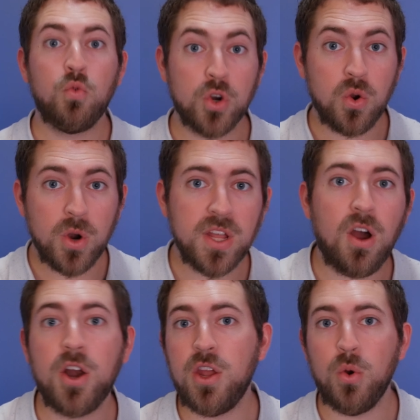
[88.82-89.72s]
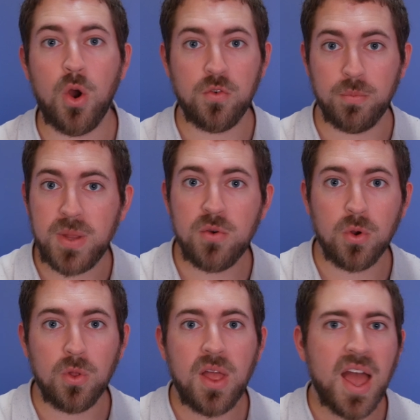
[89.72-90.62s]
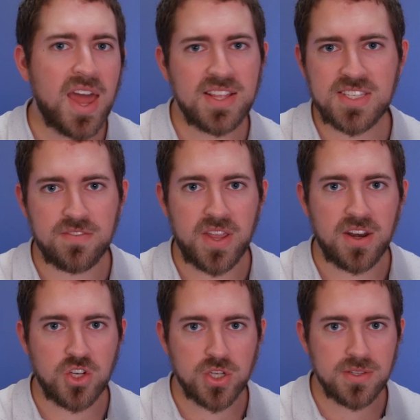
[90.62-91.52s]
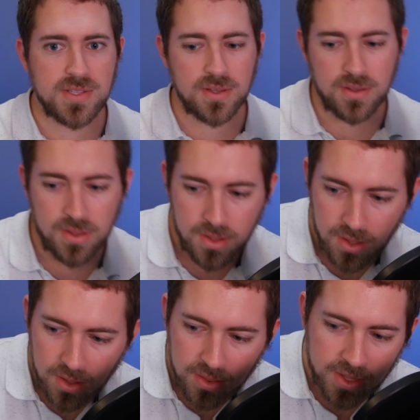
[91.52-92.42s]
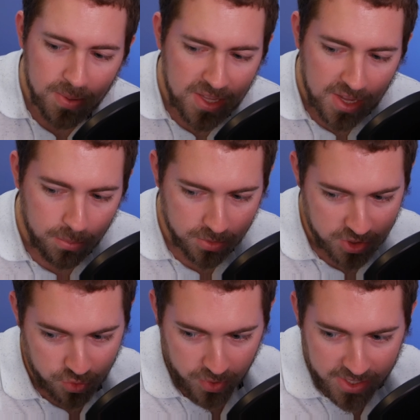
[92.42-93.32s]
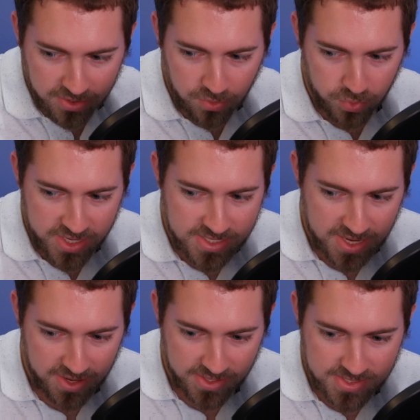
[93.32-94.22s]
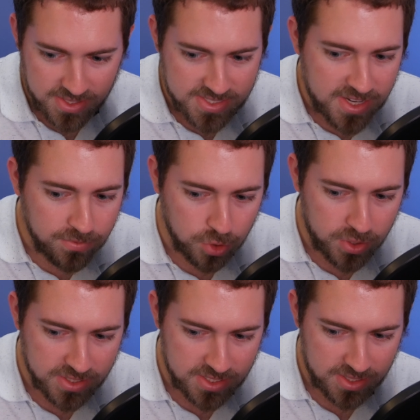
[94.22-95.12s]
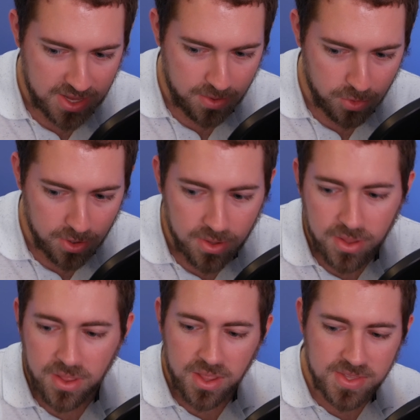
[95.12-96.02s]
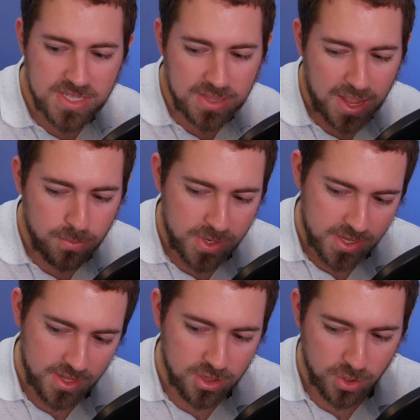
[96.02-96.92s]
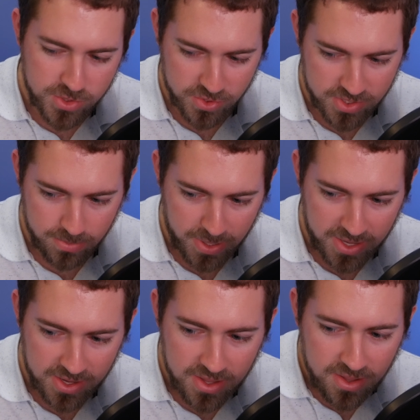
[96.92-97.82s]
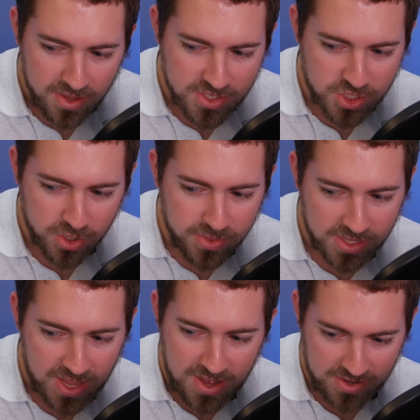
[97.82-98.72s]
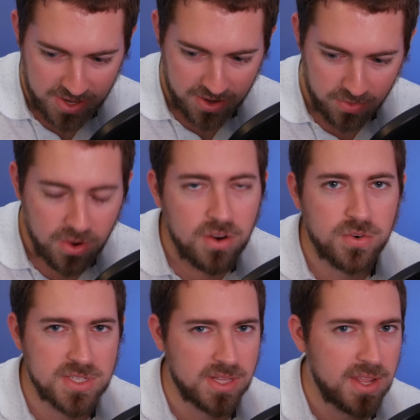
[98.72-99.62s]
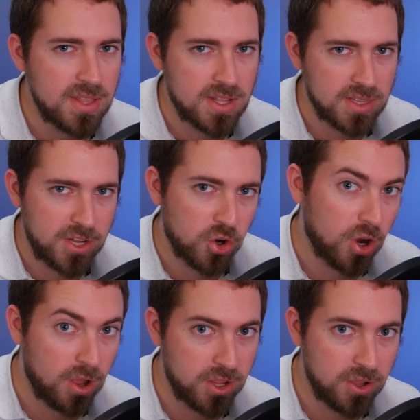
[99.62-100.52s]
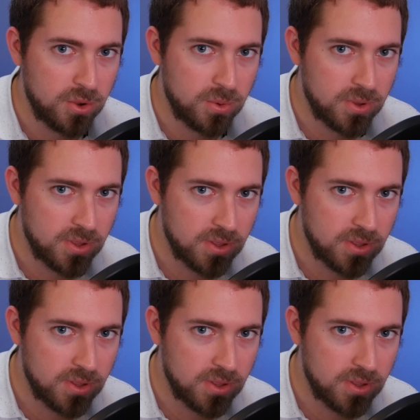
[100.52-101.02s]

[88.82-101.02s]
Recording audio over B-roll had its advantages, like being able to directly read takes instead of look into the camera, and this allowed me to get closer to the mic and to turn the gain down for slightly cleaner audio.